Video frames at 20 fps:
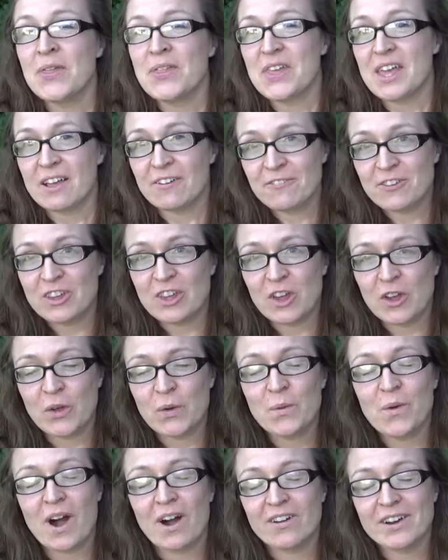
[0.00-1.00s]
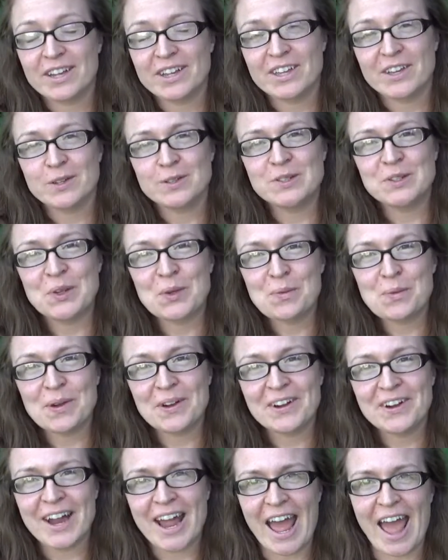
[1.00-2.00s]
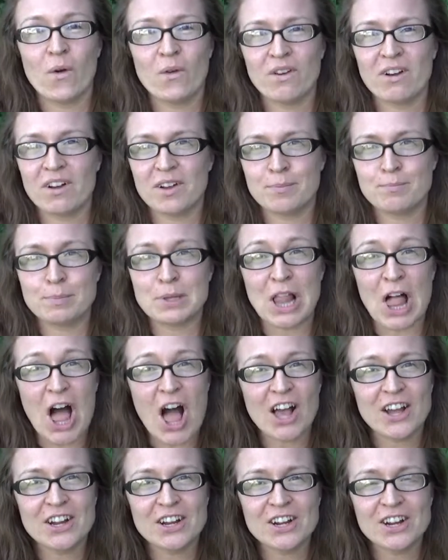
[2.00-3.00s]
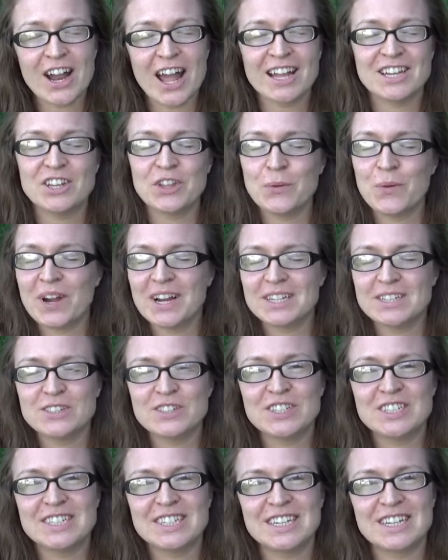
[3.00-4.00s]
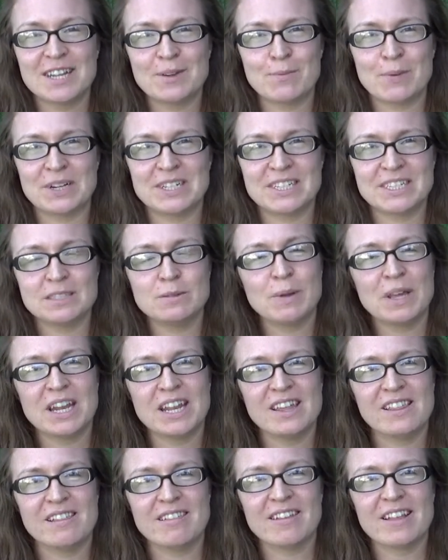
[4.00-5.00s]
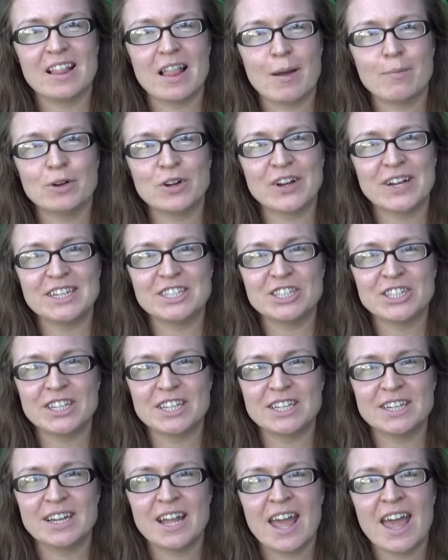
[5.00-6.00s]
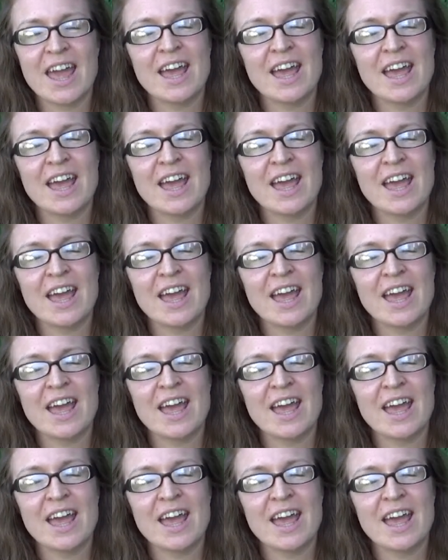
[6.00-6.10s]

If you are a YouTuber or a blogger and you are interested in participating in this collaboration,